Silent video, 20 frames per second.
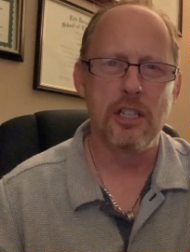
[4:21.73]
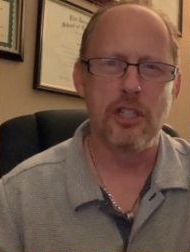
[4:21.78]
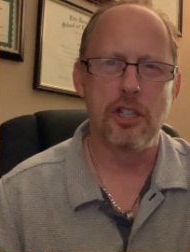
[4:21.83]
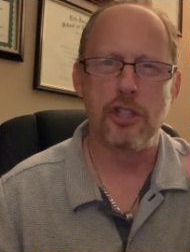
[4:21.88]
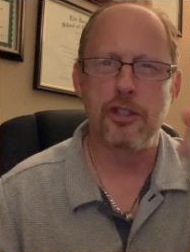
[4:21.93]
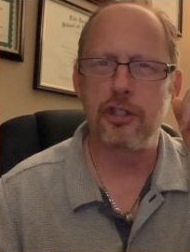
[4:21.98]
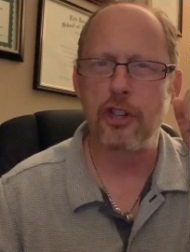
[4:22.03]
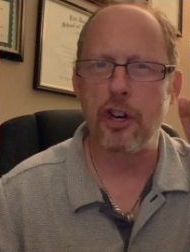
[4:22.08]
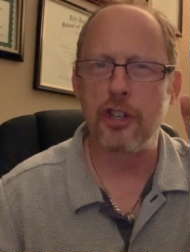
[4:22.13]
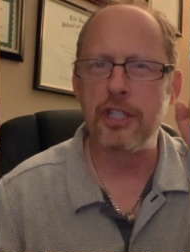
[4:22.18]

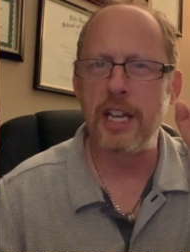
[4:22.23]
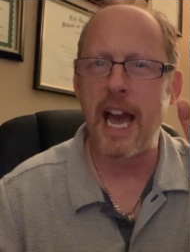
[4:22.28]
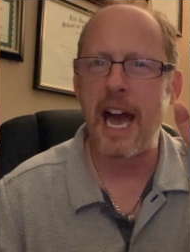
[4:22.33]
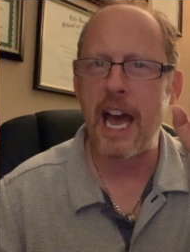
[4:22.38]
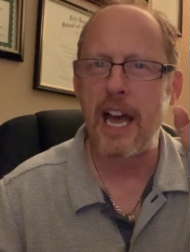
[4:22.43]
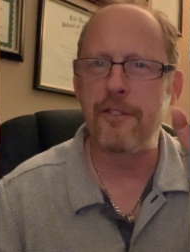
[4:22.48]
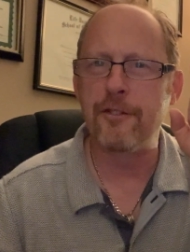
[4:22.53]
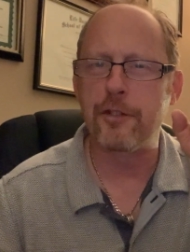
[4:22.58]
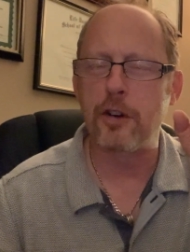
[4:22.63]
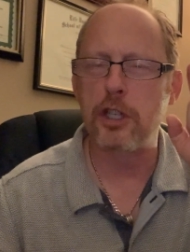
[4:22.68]
You turn your
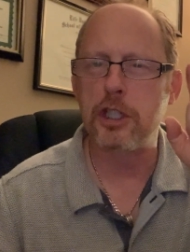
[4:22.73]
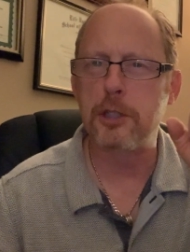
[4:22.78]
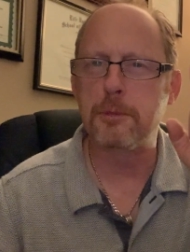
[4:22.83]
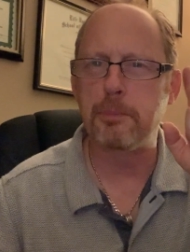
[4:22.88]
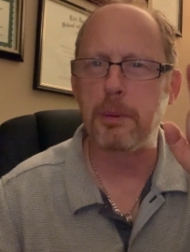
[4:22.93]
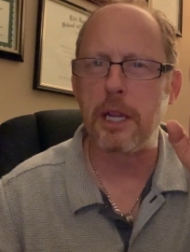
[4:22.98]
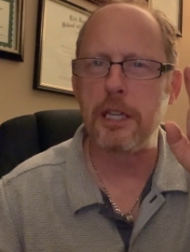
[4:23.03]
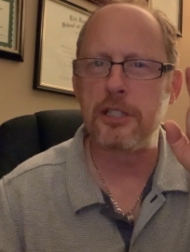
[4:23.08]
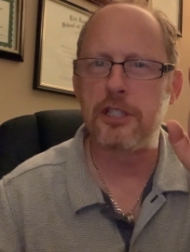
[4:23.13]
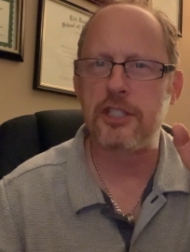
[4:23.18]
head for a
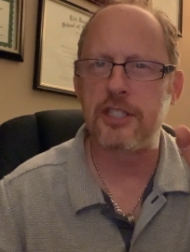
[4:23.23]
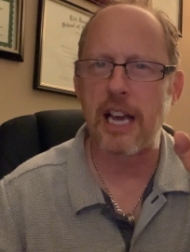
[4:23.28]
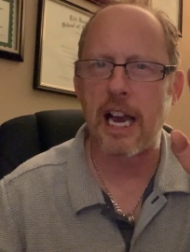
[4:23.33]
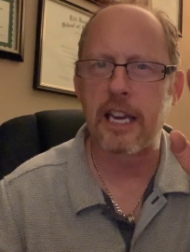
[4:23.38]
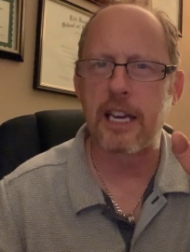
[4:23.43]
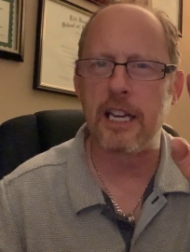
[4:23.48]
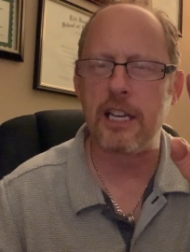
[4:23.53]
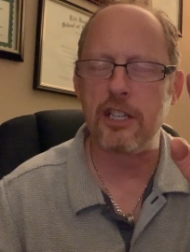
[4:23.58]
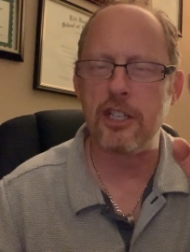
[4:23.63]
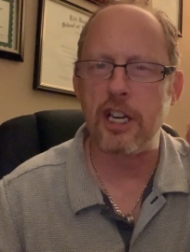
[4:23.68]
split
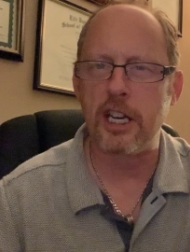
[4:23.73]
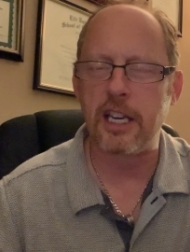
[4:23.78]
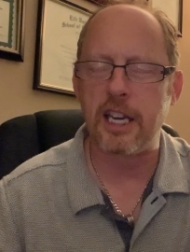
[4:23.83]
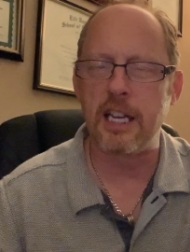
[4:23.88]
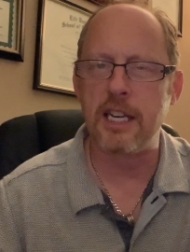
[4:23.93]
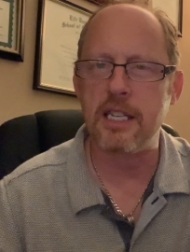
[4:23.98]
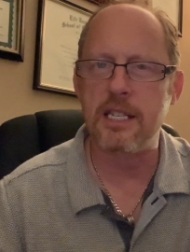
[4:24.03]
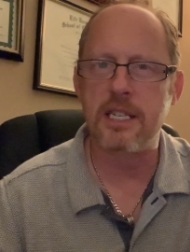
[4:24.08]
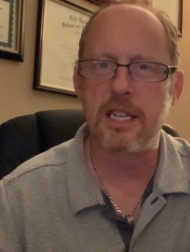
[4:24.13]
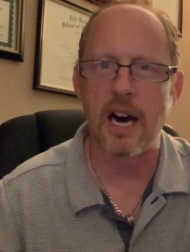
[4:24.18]
second and your
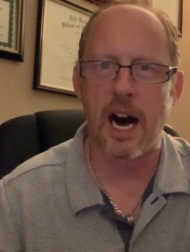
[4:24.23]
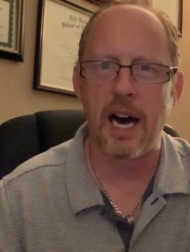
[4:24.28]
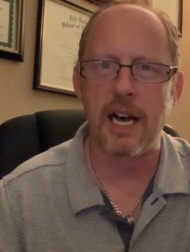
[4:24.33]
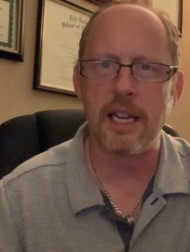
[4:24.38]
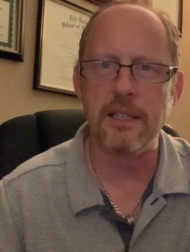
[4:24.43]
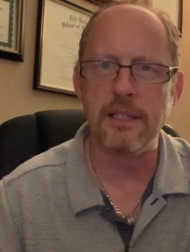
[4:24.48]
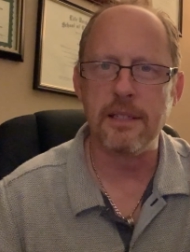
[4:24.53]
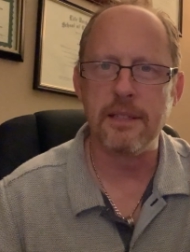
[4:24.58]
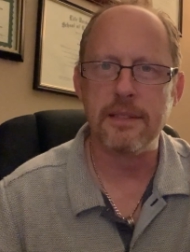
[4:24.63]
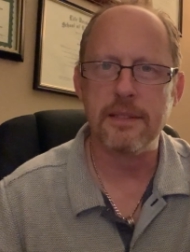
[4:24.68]
kid is
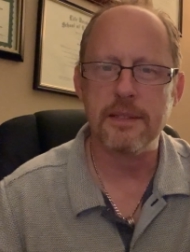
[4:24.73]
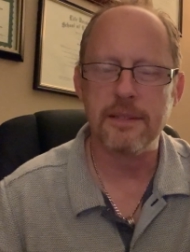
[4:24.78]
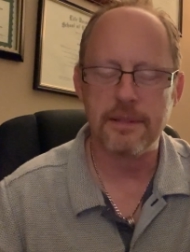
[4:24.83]
gone?